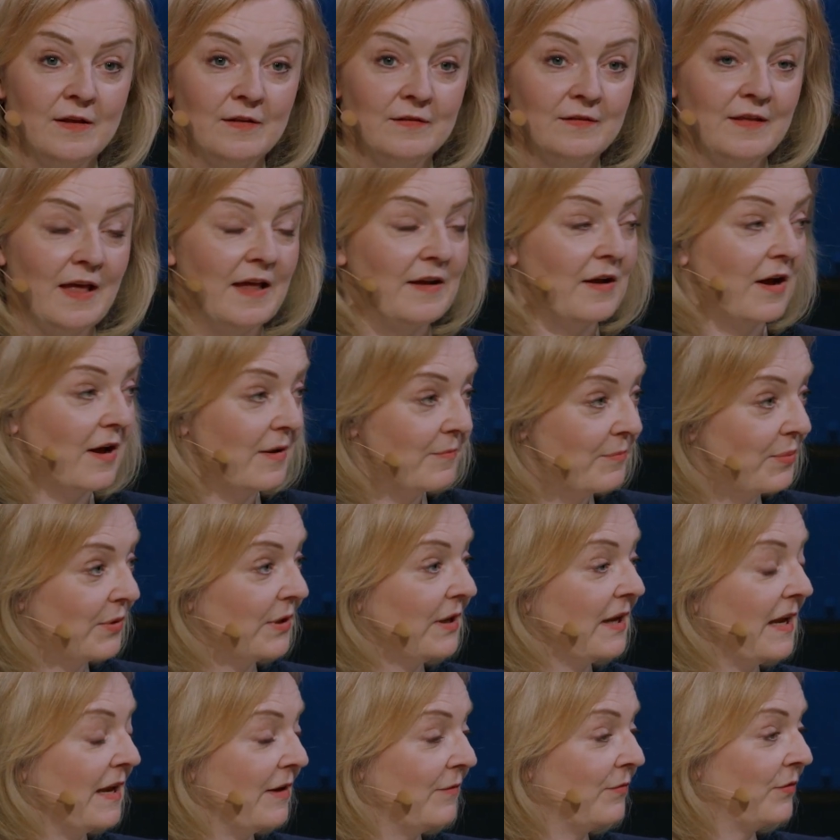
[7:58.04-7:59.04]
then I
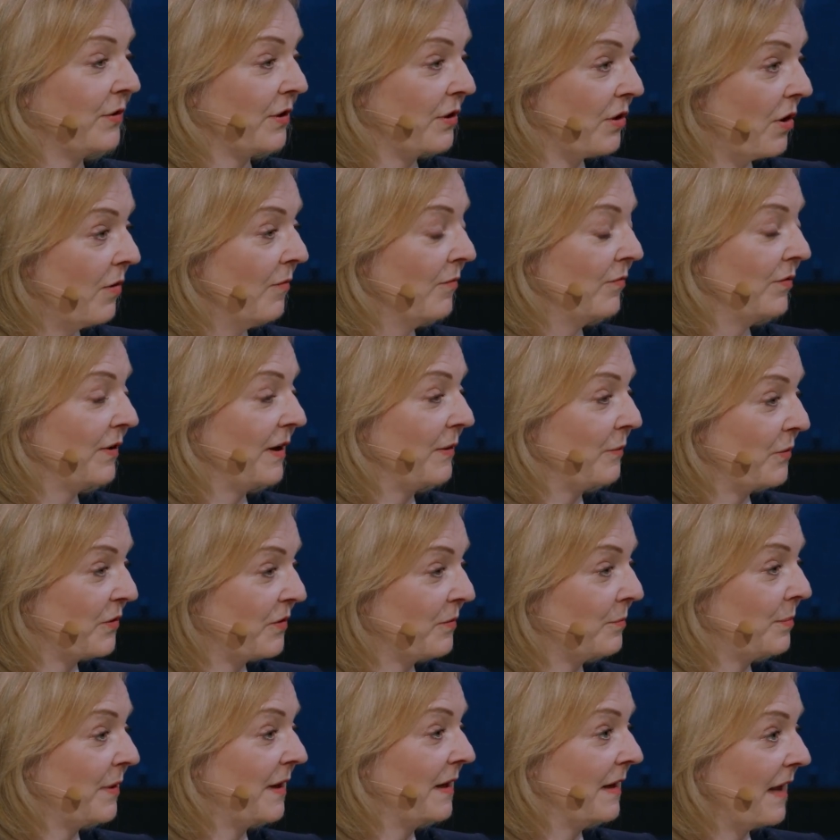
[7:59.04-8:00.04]
believe the conflict would
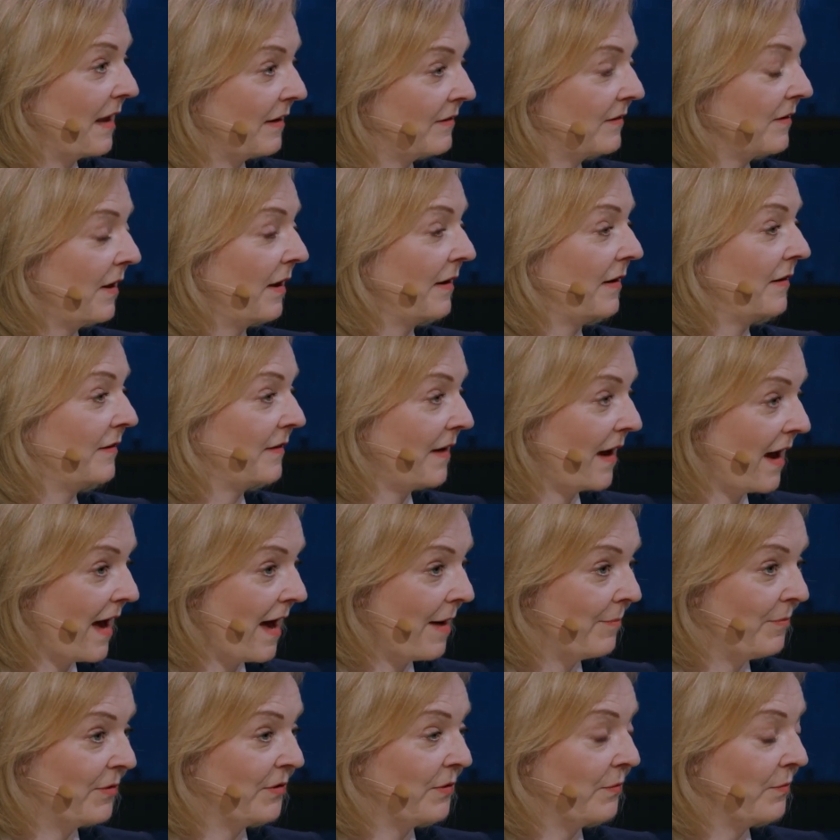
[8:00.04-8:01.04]
have been less likely to
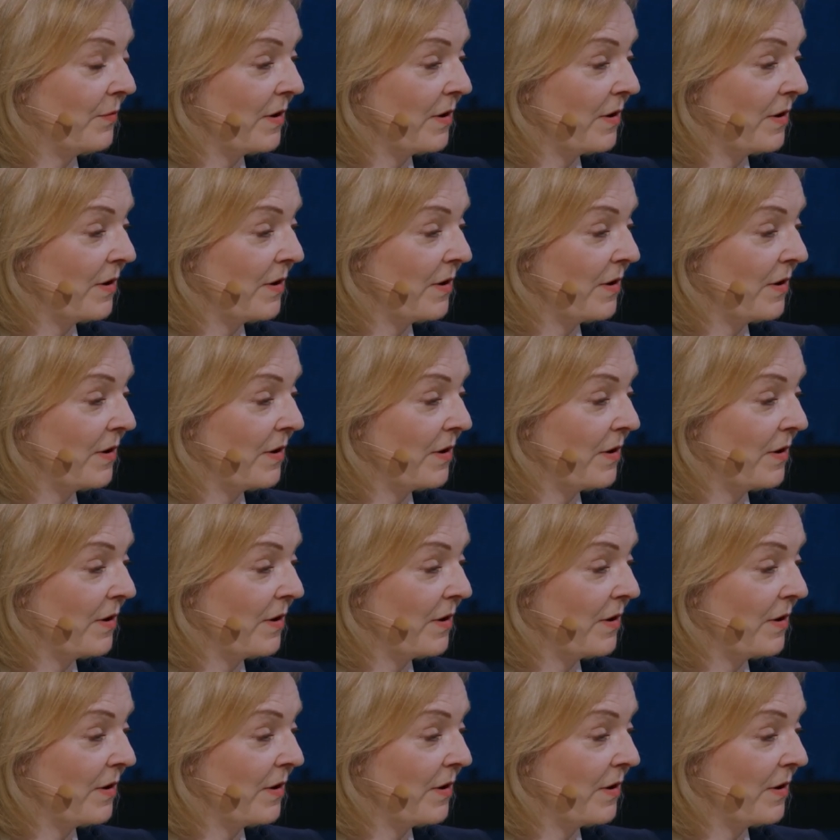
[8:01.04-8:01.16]
happen. And